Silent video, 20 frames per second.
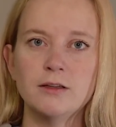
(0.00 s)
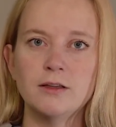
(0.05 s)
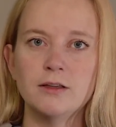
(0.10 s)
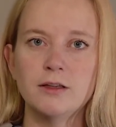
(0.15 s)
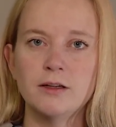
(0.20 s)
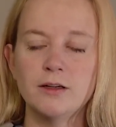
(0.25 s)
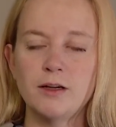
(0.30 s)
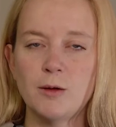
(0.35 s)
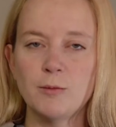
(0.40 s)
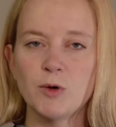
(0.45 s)

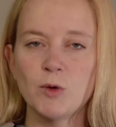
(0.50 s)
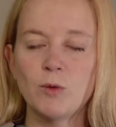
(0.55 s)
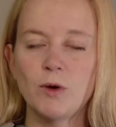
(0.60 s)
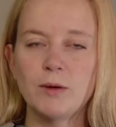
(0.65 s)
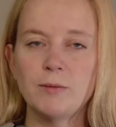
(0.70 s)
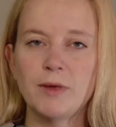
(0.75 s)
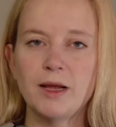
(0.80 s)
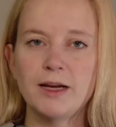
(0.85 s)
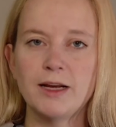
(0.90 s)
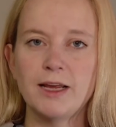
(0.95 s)
The number
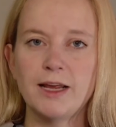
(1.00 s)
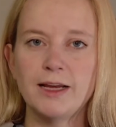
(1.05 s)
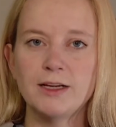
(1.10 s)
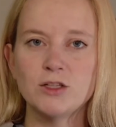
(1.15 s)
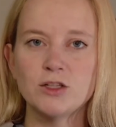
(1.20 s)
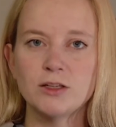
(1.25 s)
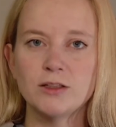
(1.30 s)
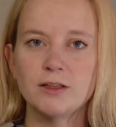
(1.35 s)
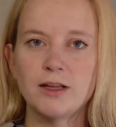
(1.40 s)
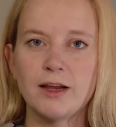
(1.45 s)
one
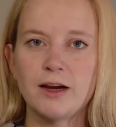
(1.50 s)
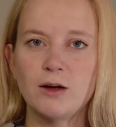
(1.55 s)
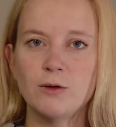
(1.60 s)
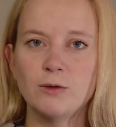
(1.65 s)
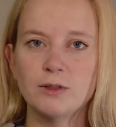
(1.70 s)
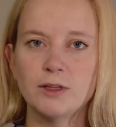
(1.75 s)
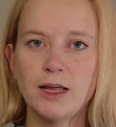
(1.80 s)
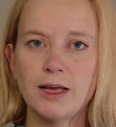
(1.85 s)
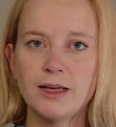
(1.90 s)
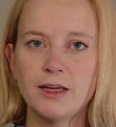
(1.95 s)
medication that I
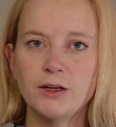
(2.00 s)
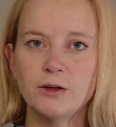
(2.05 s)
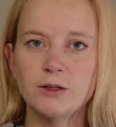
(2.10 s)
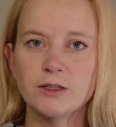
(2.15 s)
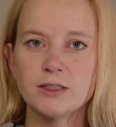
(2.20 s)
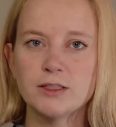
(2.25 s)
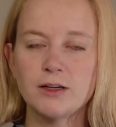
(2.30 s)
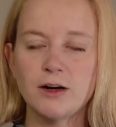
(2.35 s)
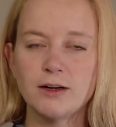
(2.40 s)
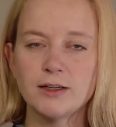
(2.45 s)
would like you to
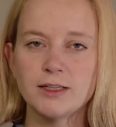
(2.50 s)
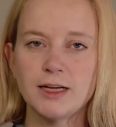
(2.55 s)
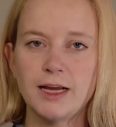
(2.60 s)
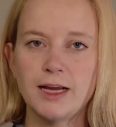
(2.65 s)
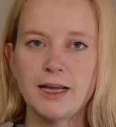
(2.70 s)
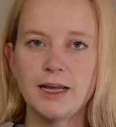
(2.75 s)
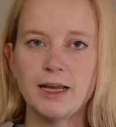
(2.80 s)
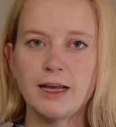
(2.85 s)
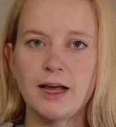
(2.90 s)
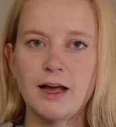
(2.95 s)
start
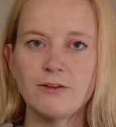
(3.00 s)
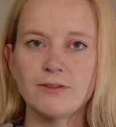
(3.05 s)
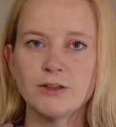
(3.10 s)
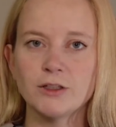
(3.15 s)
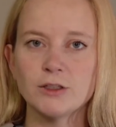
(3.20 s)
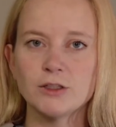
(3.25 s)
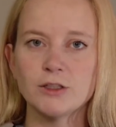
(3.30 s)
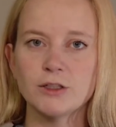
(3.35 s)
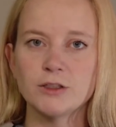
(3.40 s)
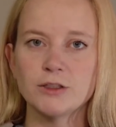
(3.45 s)
taking after
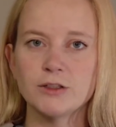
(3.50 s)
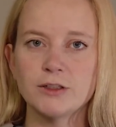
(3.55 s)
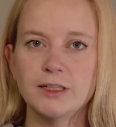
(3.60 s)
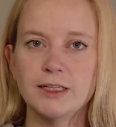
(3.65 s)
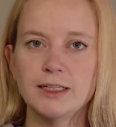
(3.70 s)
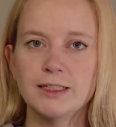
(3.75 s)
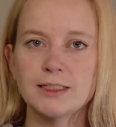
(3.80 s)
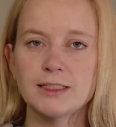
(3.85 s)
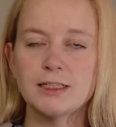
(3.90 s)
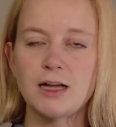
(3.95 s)
surgery
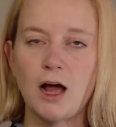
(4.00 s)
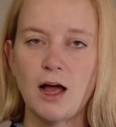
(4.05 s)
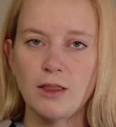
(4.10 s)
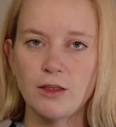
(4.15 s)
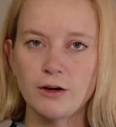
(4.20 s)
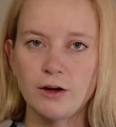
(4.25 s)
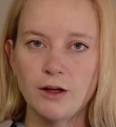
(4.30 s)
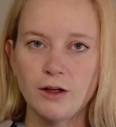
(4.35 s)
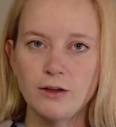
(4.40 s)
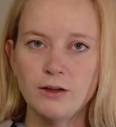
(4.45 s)
is
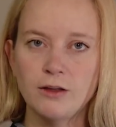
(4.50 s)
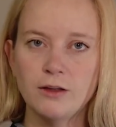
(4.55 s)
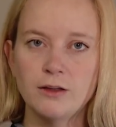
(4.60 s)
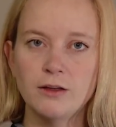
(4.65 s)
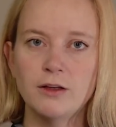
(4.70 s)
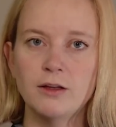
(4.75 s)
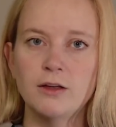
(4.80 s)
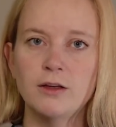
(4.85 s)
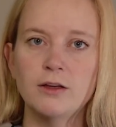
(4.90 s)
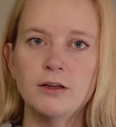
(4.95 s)
Tylenol.
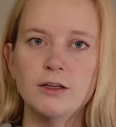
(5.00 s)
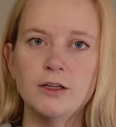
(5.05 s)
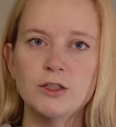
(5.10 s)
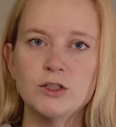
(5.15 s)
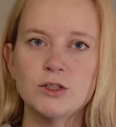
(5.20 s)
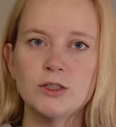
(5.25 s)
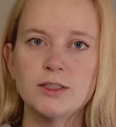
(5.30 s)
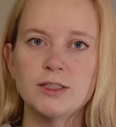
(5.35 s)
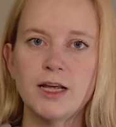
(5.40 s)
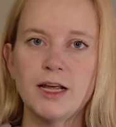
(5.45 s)
You
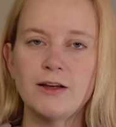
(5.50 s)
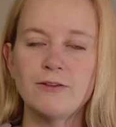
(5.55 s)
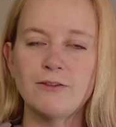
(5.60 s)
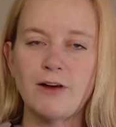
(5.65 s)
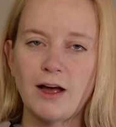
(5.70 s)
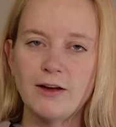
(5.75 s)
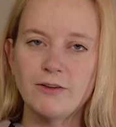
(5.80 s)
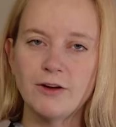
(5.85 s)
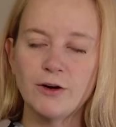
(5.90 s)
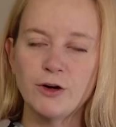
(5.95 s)
should take
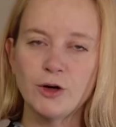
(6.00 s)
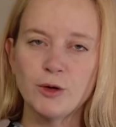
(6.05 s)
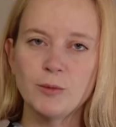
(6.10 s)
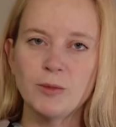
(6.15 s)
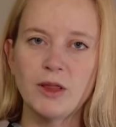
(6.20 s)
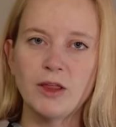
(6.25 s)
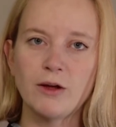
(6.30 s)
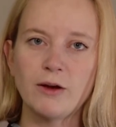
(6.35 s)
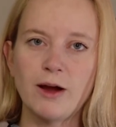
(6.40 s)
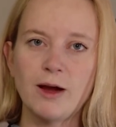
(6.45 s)
500
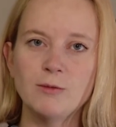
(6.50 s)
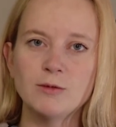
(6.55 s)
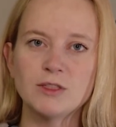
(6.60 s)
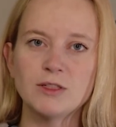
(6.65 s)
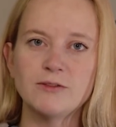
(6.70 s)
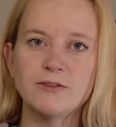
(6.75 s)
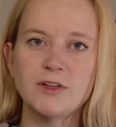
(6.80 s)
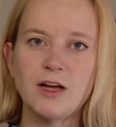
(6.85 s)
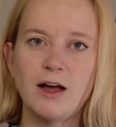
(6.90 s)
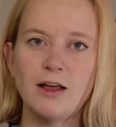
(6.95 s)
milligrams
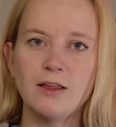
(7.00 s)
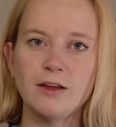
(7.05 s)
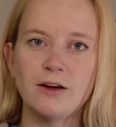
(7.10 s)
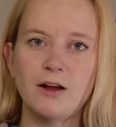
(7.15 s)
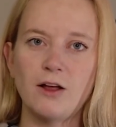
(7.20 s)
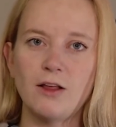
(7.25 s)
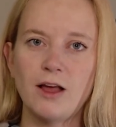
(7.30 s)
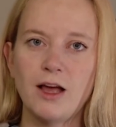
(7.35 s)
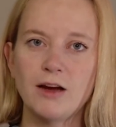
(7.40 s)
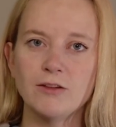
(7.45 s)
of
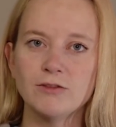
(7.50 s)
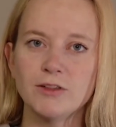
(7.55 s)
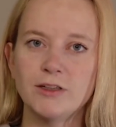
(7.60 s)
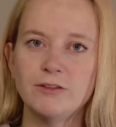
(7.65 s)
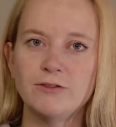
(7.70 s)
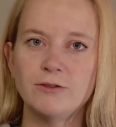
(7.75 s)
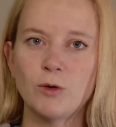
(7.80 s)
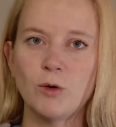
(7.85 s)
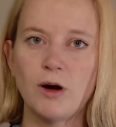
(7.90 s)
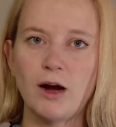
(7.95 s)
Tylenol every
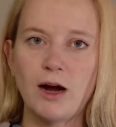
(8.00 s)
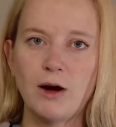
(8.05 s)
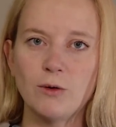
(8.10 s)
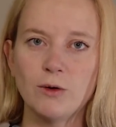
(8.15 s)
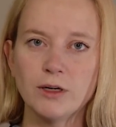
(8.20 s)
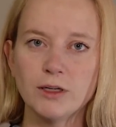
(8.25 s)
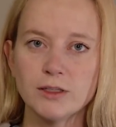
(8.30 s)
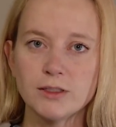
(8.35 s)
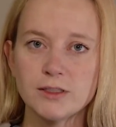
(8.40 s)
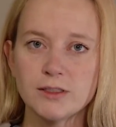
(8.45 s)
4
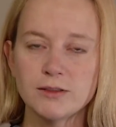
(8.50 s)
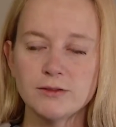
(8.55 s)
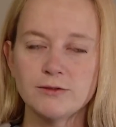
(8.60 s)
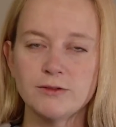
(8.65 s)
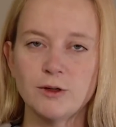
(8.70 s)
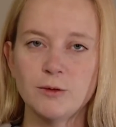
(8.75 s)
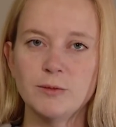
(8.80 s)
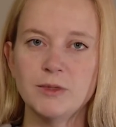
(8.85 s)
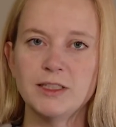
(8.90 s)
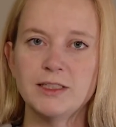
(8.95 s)
hours
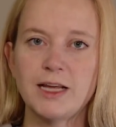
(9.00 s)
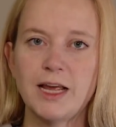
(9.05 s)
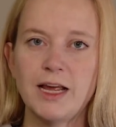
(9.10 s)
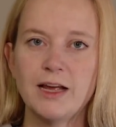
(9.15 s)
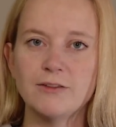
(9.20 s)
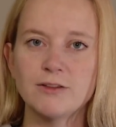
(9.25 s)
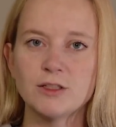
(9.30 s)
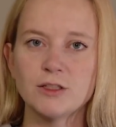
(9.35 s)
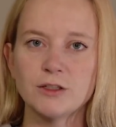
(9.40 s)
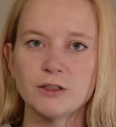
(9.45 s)
from the day
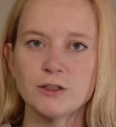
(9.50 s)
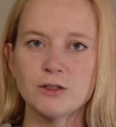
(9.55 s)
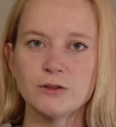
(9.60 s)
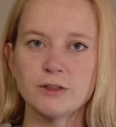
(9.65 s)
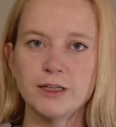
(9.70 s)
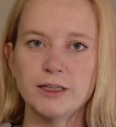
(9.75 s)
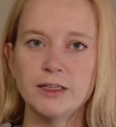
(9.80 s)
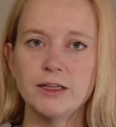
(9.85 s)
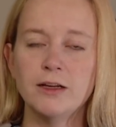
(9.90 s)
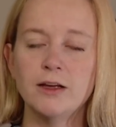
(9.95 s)
of
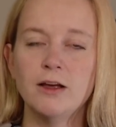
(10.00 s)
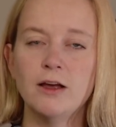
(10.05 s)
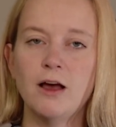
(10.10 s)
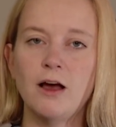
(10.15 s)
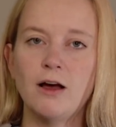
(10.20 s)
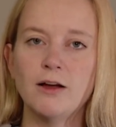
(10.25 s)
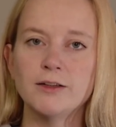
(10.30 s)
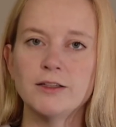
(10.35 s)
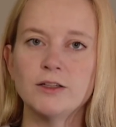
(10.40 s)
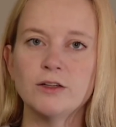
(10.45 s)
surgery
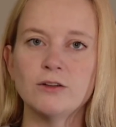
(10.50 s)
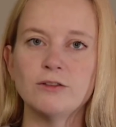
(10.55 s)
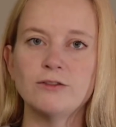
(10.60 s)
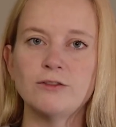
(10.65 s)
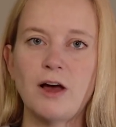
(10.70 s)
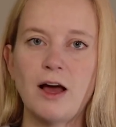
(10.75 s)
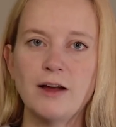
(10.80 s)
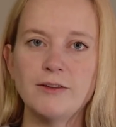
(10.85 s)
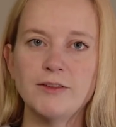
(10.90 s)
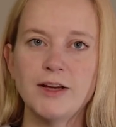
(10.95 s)
until
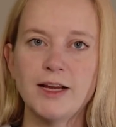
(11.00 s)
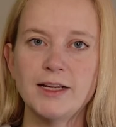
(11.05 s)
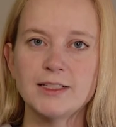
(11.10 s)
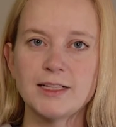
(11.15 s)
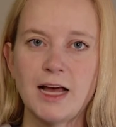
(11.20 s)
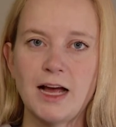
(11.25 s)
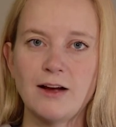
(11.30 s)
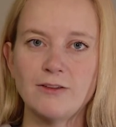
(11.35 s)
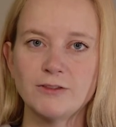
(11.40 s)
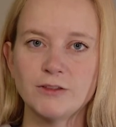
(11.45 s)
5 days
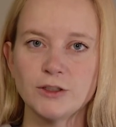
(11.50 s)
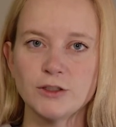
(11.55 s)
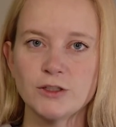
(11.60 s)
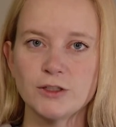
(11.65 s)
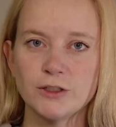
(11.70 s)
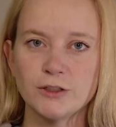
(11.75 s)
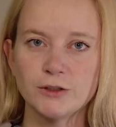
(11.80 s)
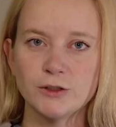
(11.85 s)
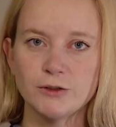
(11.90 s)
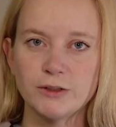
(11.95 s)
after
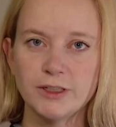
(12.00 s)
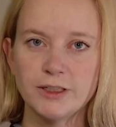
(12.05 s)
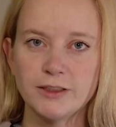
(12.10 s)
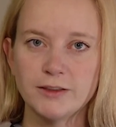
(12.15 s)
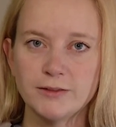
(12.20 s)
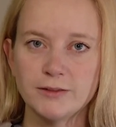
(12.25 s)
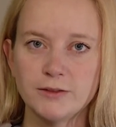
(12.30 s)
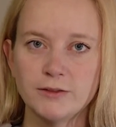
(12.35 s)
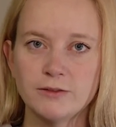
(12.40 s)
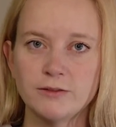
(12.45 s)
surgery,
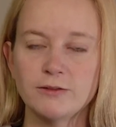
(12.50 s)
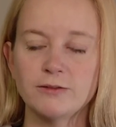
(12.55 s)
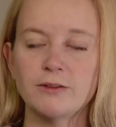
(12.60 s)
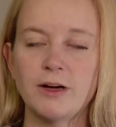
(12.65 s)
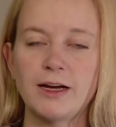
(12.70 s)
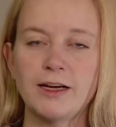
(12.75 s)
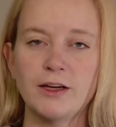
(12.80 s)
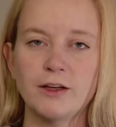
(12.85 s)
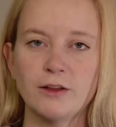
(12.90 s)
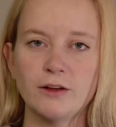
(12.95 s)

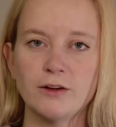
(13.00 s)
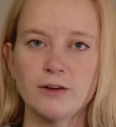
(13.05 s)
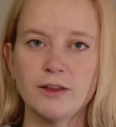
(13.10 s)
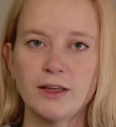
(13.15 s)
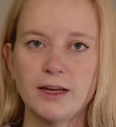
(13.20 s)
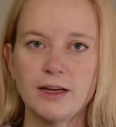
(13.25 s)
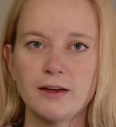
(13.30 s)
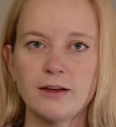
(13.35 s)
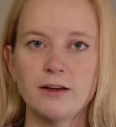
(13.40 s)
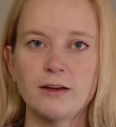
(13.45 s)

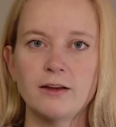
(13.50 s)
regularly.